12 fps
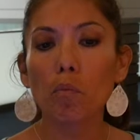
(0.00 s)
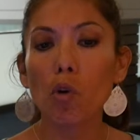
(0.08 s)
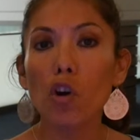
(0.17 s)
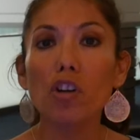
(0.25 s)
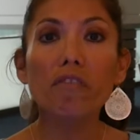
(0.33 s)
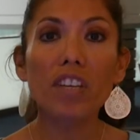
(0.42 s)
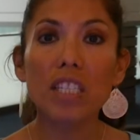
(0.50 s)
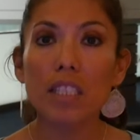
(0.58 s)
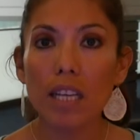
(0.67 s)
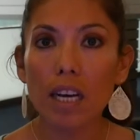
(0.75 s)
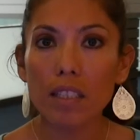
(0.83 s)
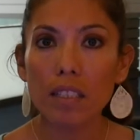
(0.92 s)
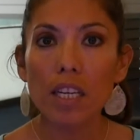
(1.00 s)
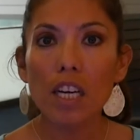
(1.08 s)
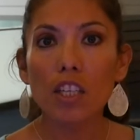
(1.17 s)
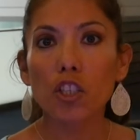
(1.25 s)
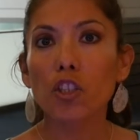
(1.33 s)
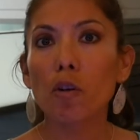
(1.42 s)
work visas.
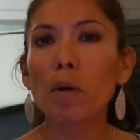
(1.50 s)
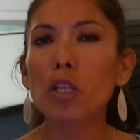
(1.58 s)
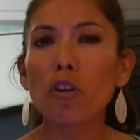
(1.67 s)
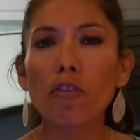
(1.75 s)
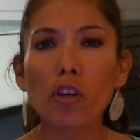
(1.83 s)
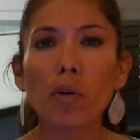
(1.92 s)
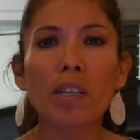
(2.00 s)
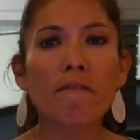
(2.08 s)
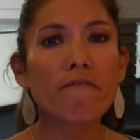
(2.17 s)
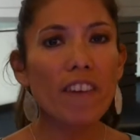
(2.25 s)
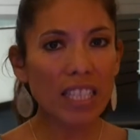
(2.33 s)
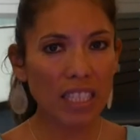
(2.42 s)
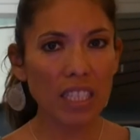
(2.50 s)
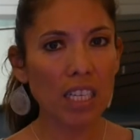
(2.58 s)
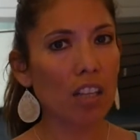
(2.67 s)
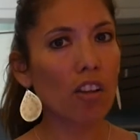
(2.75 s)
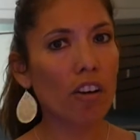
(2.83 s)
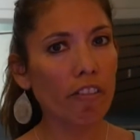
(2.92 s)
You know, many of you are investing
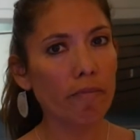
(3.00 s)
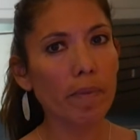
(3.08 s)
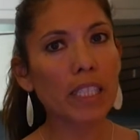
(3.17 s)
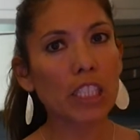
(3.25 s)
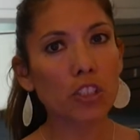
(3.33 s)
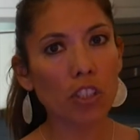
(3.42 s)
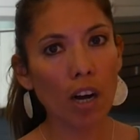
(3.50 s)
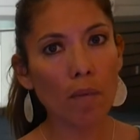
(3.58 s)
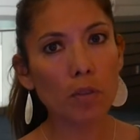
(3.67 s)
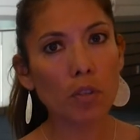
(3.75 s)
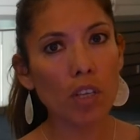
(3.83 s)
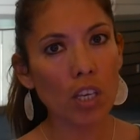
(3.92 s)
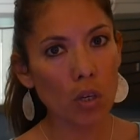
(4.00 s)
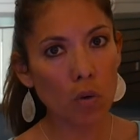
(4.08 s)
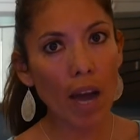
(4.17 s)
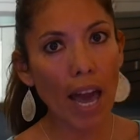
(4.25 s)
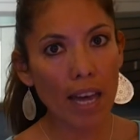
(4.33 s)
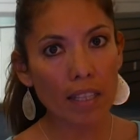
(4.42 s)
a lot of money to come to the
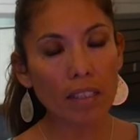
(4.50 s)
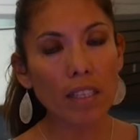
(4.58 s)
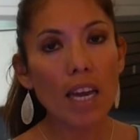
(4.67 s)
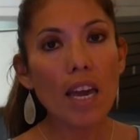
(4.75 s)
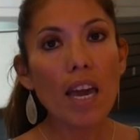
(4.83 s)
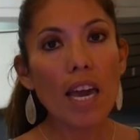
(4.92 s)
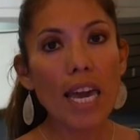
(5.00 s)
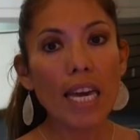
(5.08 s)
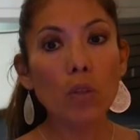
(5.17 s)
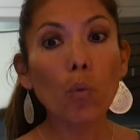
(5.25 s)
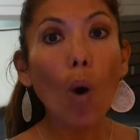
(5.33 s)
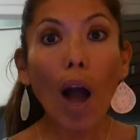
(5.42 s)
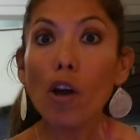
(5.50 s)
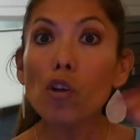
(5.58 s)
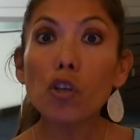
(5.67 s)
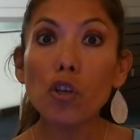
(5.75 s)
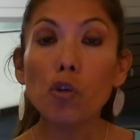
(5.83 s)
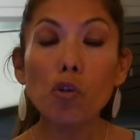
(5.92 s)
US. And
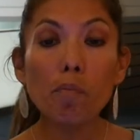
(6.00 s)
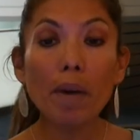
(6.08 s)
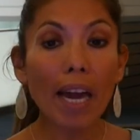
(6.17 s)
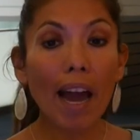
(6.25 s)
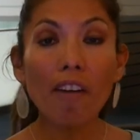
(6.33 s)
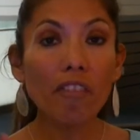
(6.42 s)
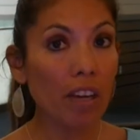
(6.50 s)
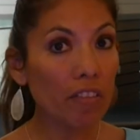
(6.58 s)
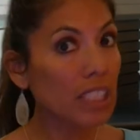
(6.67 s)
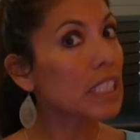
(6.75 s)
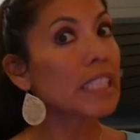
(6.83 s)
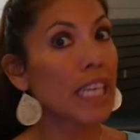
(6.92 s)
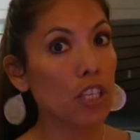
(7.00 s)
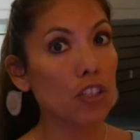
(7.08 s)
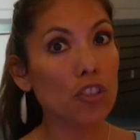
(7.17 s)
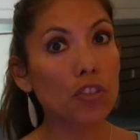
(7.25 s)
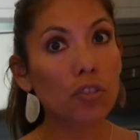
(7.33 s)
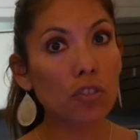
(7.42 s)
while you may have every
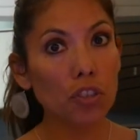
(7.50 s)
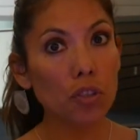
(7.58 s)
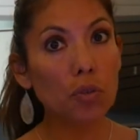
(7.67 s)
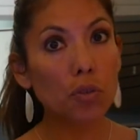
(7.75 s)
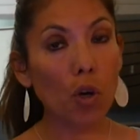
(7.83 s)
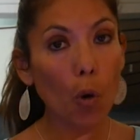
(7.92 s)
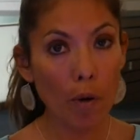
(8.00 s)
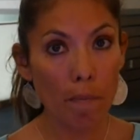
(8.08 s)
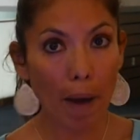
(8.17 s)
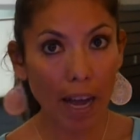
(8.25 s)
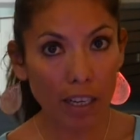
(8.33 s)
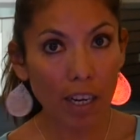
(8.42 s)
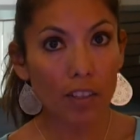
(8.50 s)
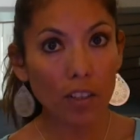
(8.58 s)
intention to going back